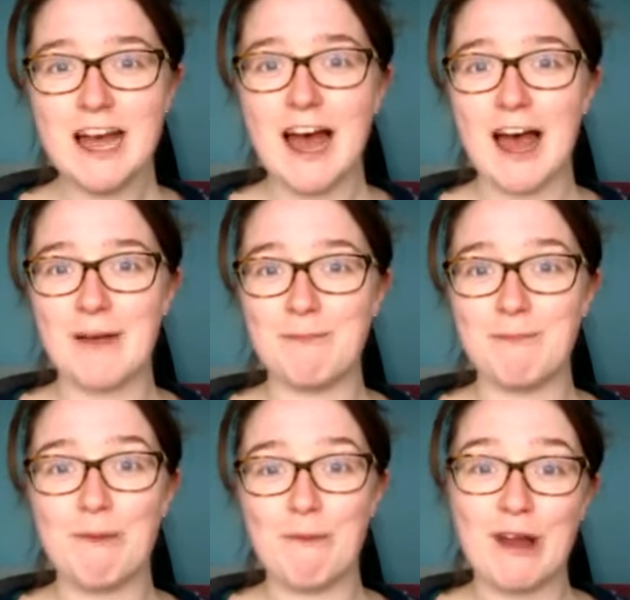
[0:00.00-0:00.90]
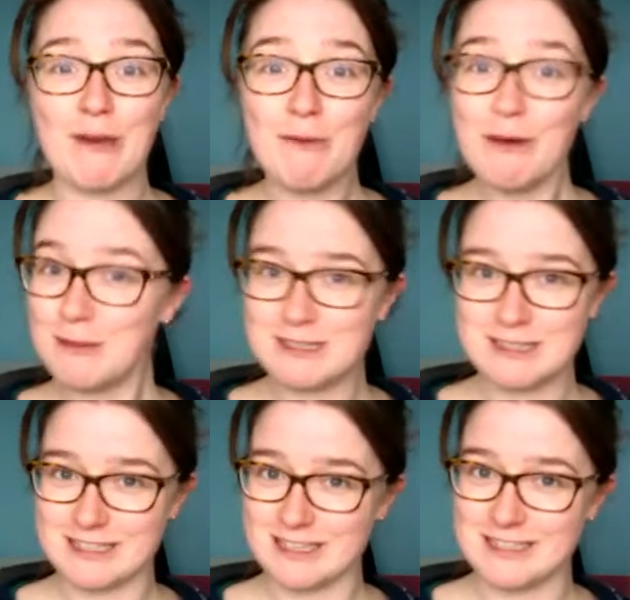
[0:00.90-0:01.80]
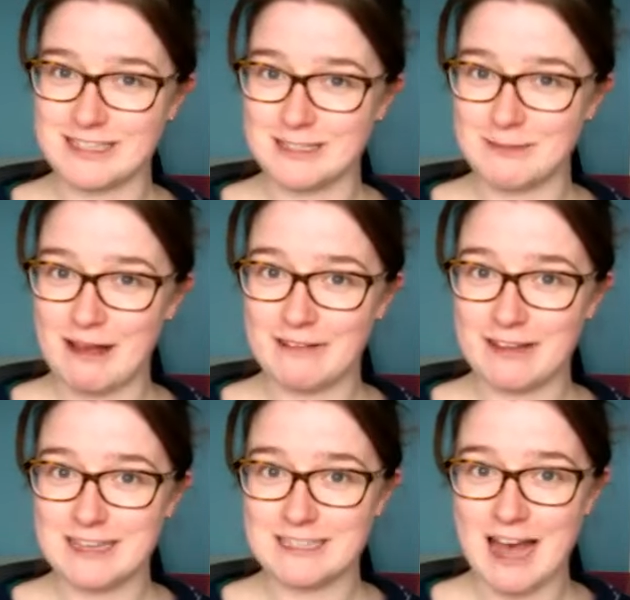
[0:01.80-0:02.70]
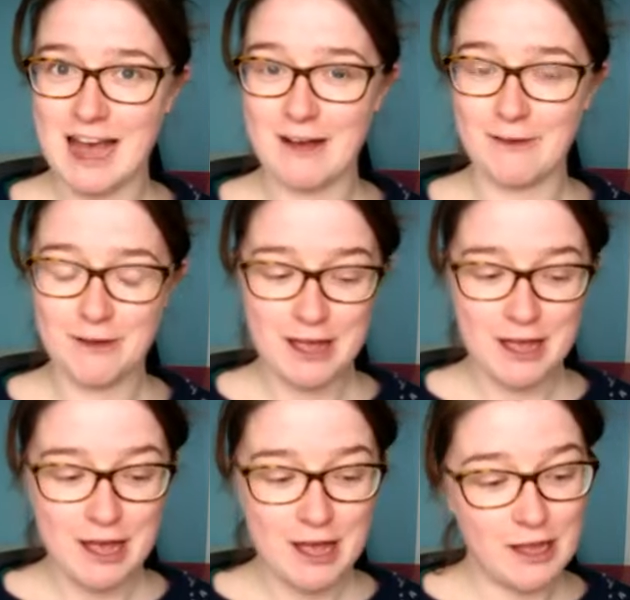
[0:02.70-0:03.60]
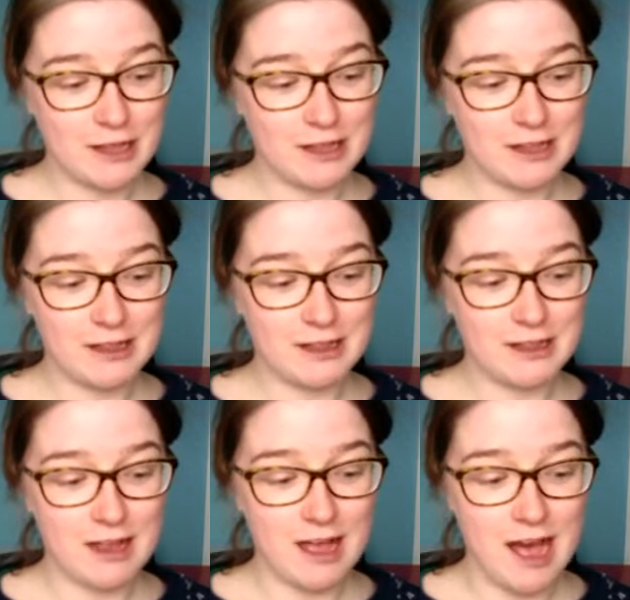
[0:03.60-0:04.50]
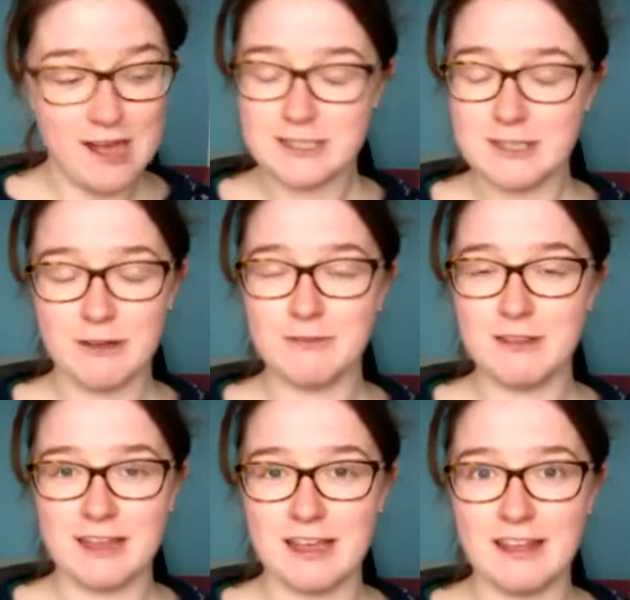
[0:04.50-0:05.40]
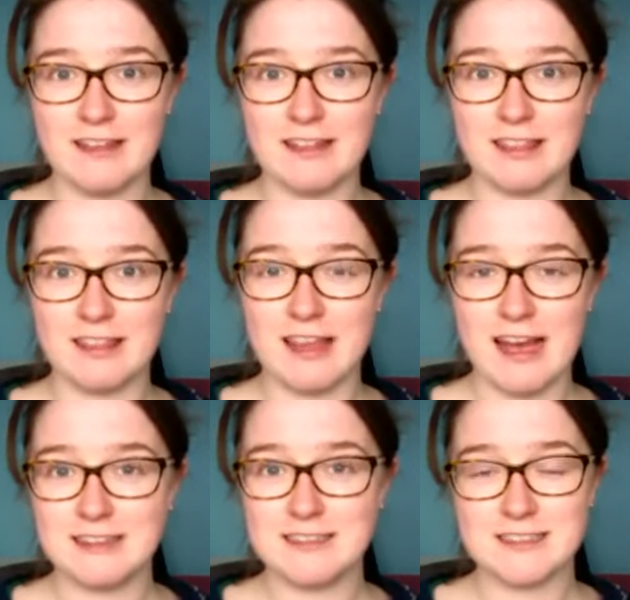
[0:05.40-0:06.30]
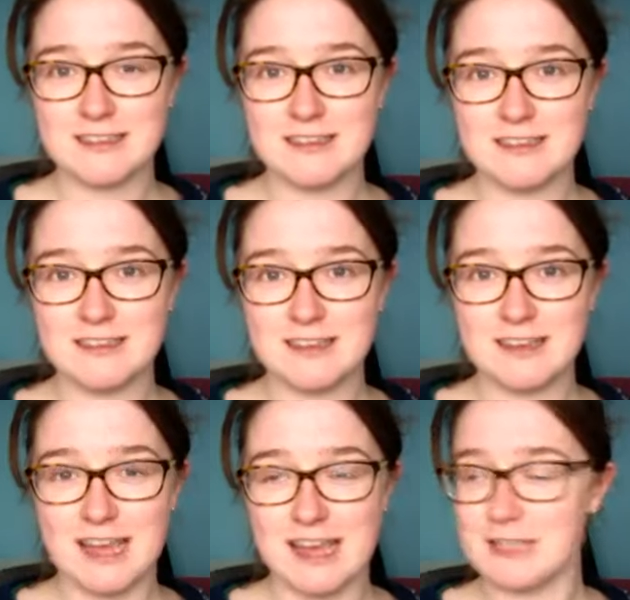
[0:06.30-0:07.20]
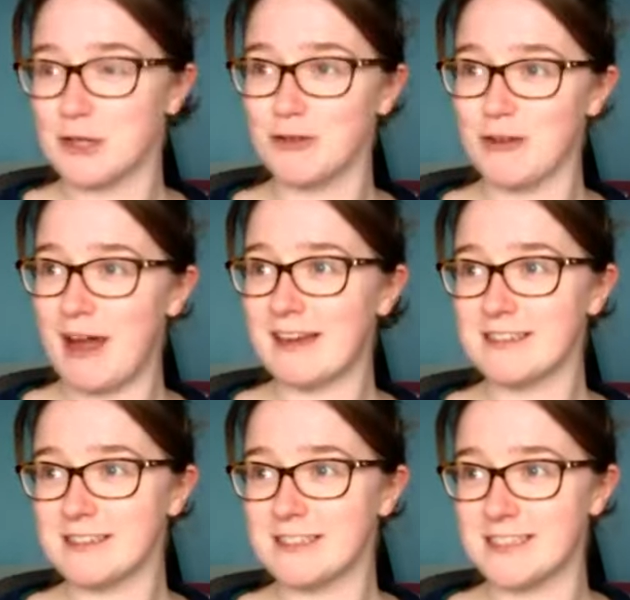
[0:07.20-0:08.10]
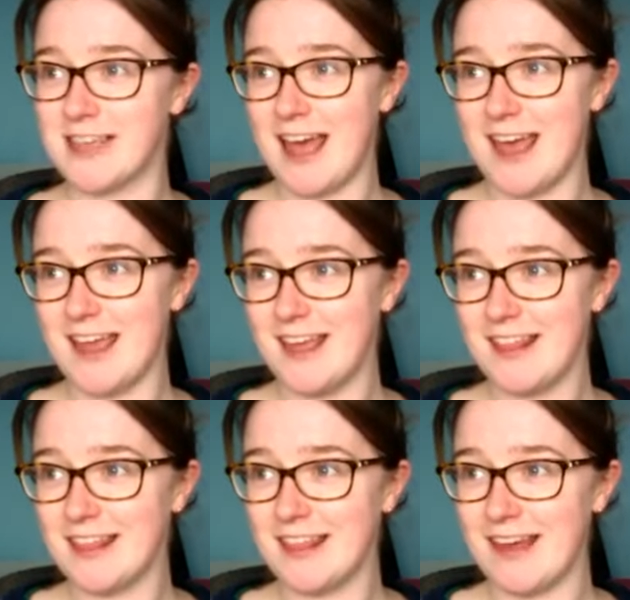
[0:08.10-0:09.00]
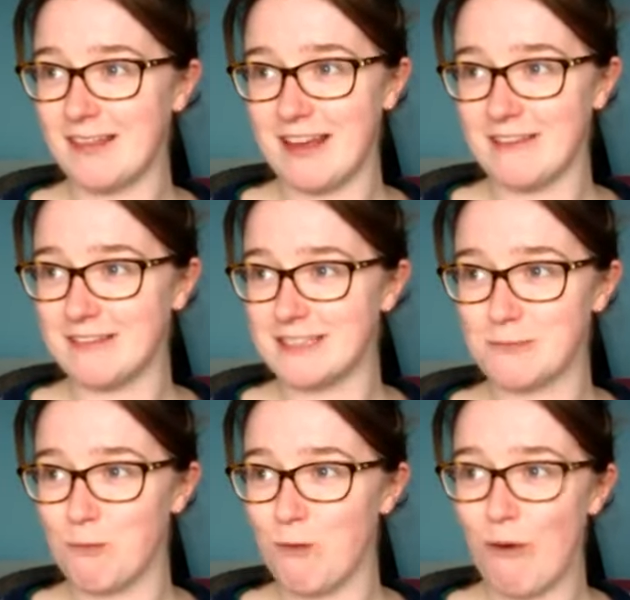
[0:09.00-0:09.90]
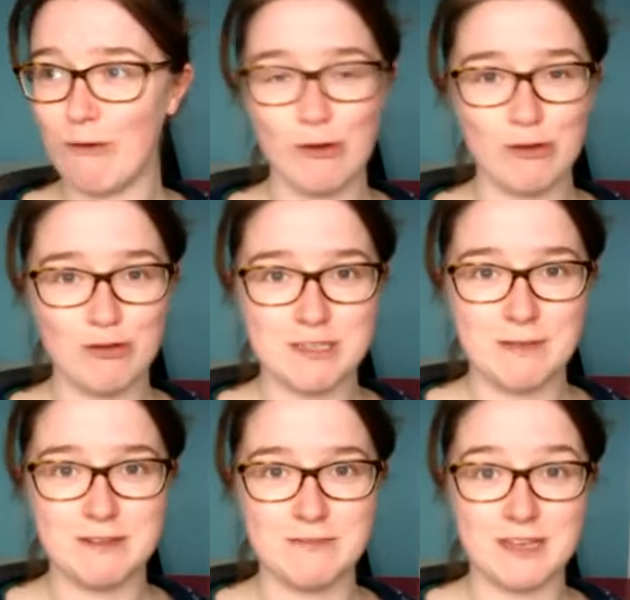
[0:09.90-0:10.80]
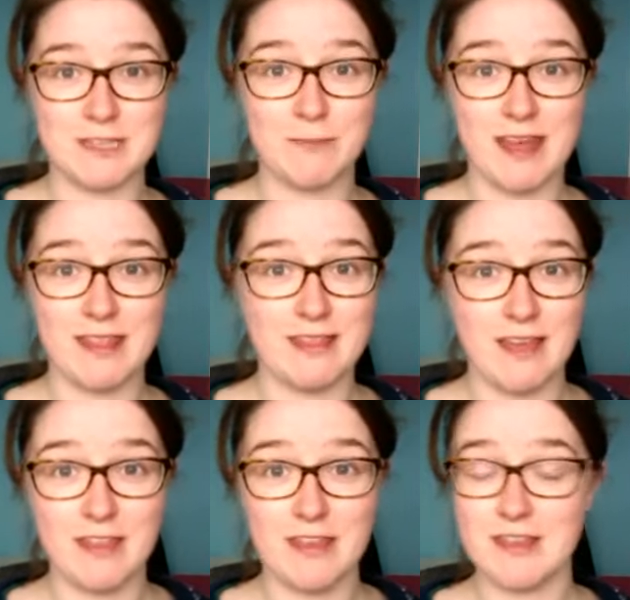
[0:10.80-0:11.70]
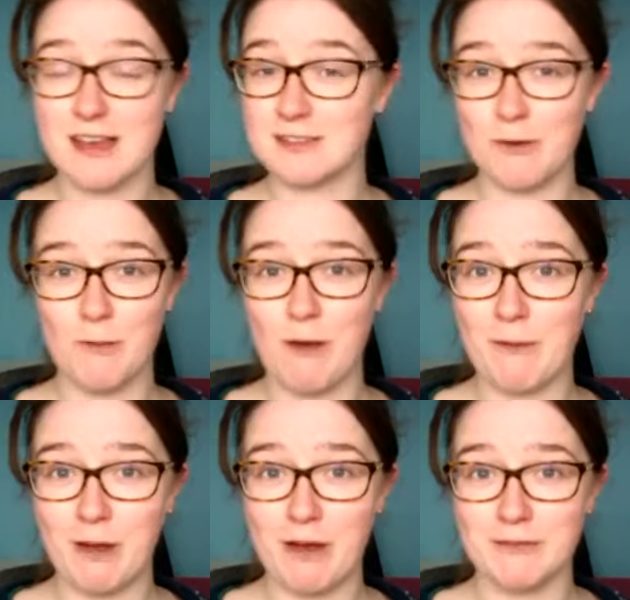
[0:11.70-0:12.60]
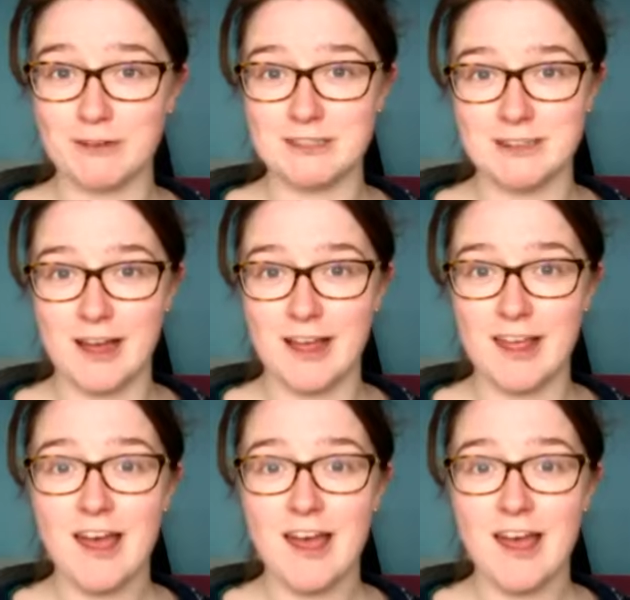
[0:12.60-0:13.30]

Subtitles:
But what I will be discussing is how I don't think that it is correct to say that there is one contraceptive that's better than the other. That's not what I'm covering tonight.